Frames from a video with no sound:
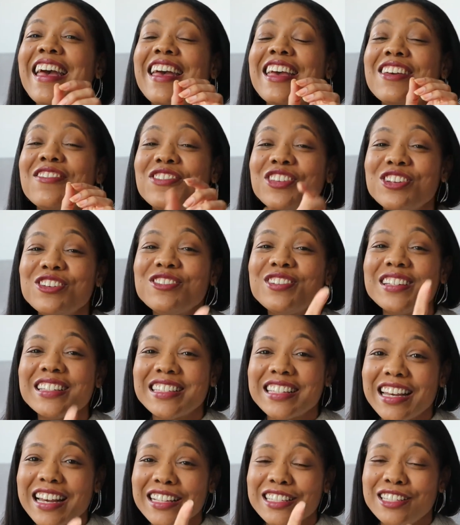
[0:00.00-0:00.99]
If you
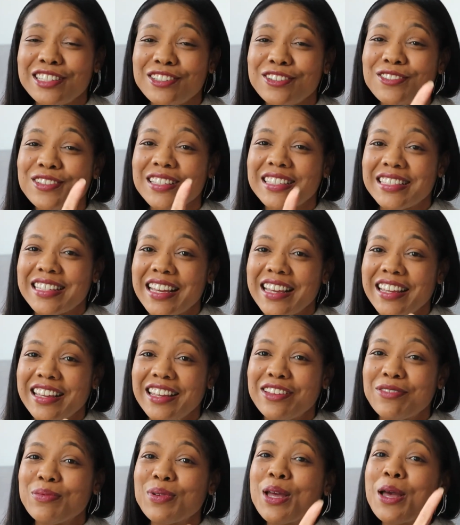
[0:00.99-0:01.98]
decide to do the
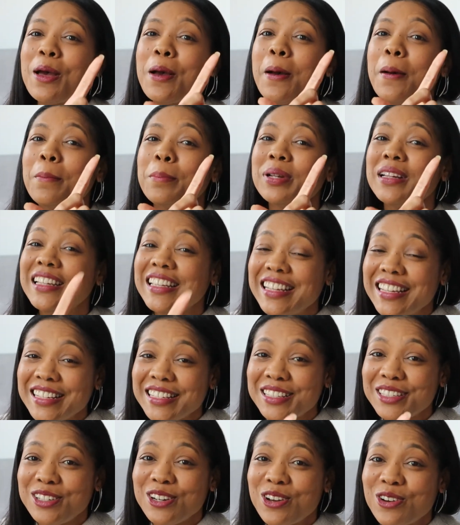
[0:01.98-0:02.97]
same,
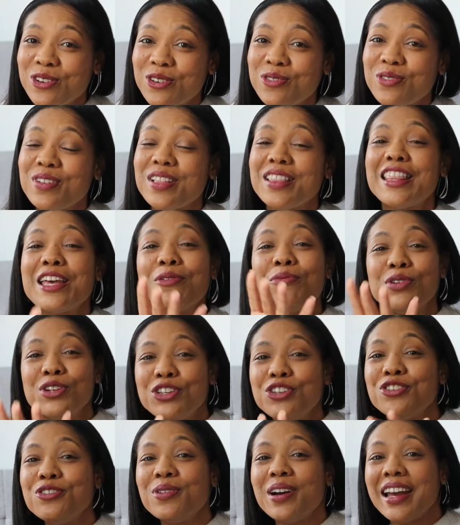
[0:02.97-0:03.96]
please note that when
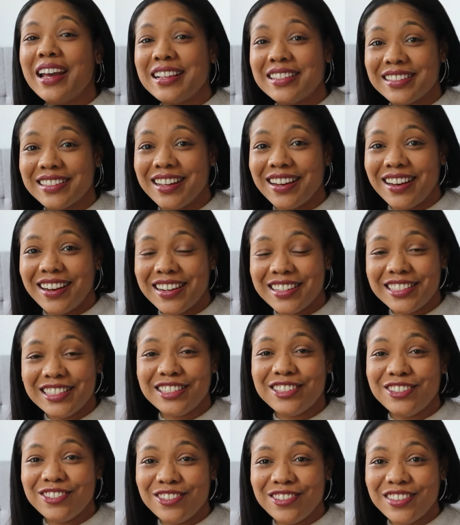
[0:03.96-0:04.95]
you ask God
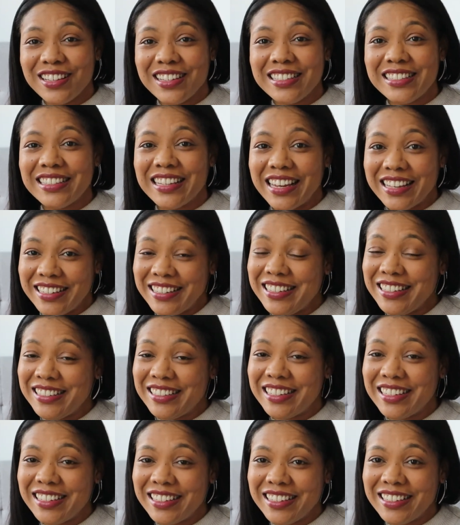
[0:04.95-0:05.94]
to do this and he
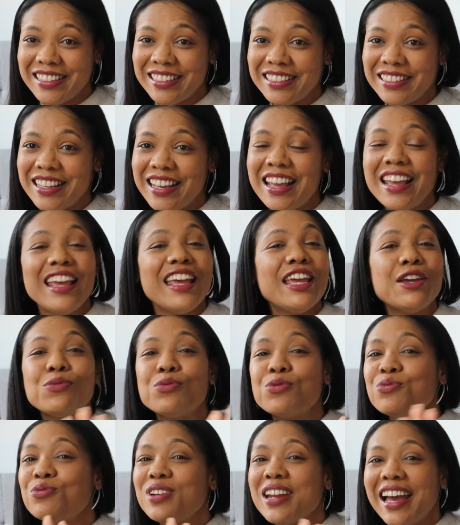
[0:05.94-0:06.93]
does, it
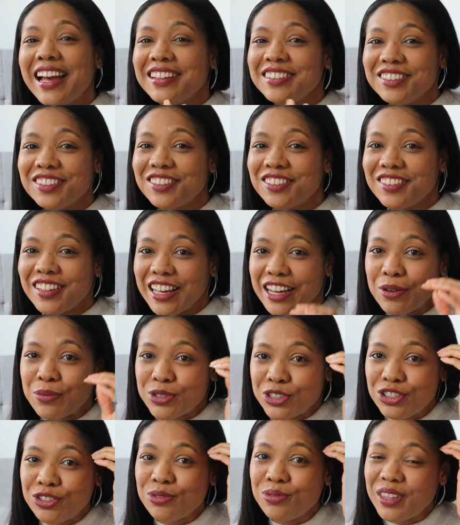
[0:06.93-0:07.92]
will not look like
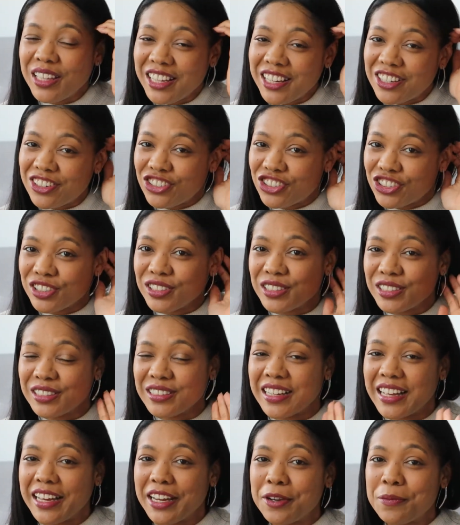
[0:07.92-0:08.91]
what you think it should
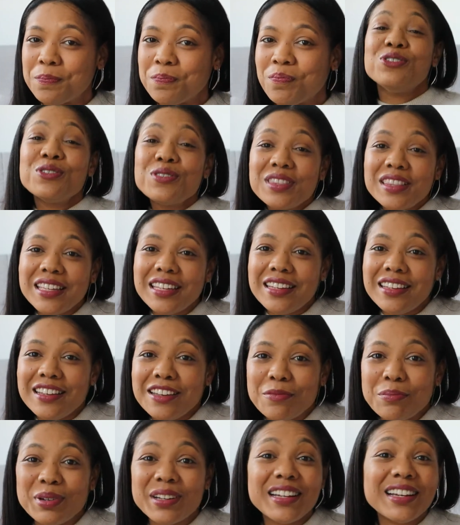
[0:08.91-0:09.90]
look like. You'll
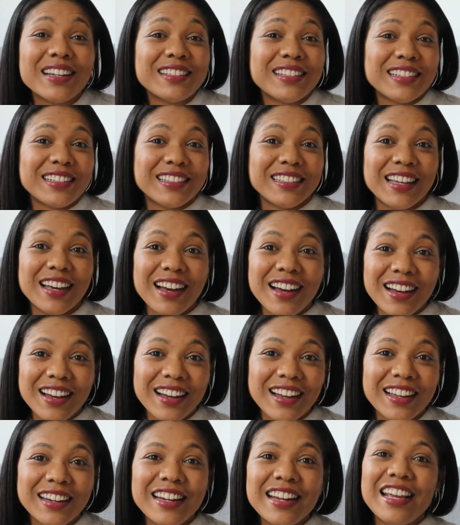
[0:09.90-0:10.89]
think because it's
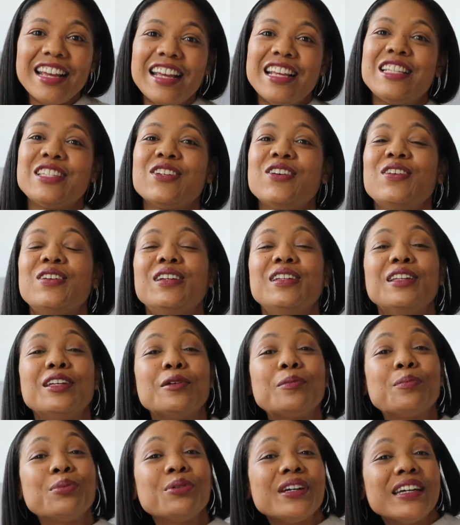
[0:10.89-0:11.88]
God, it's going to
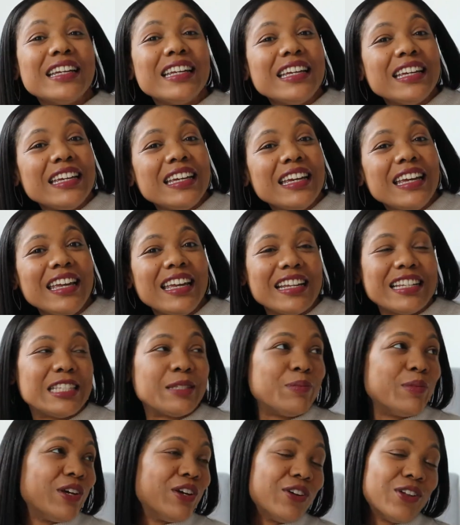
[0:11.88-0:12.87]
look pretty and
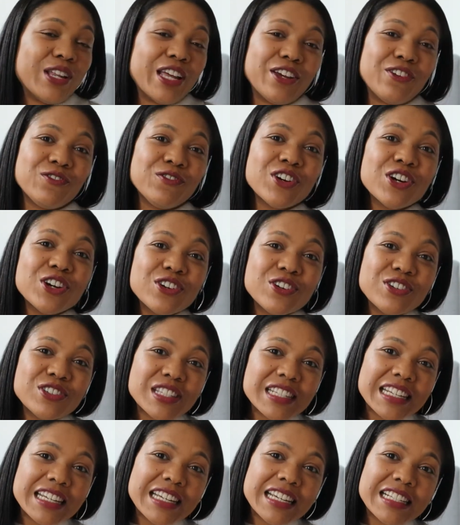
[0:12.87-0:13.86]
smell like
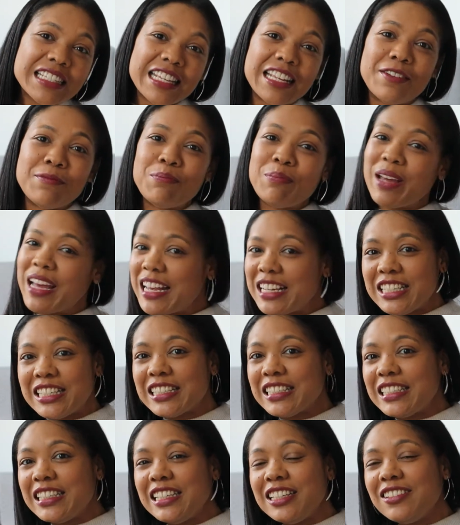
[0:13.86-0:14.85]
roses, and
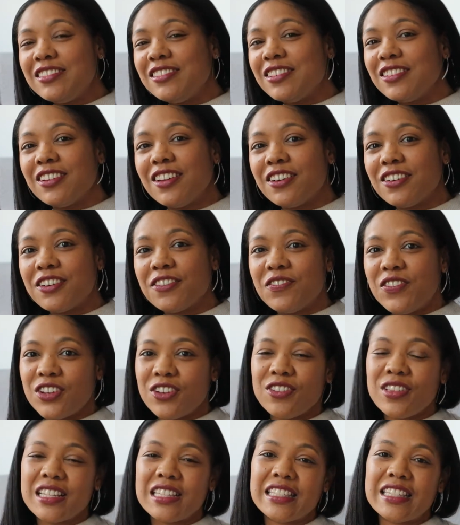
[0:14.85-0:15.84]
magically you no longer
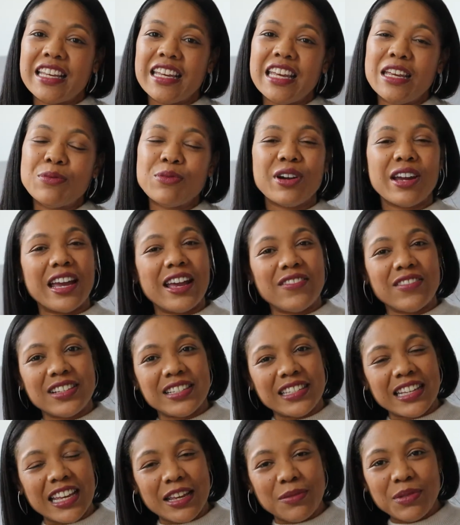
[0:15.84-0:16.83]
feel the same or have the
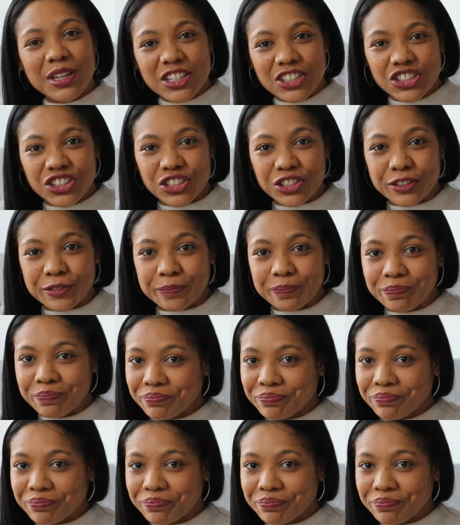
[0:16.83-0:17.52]
same issue.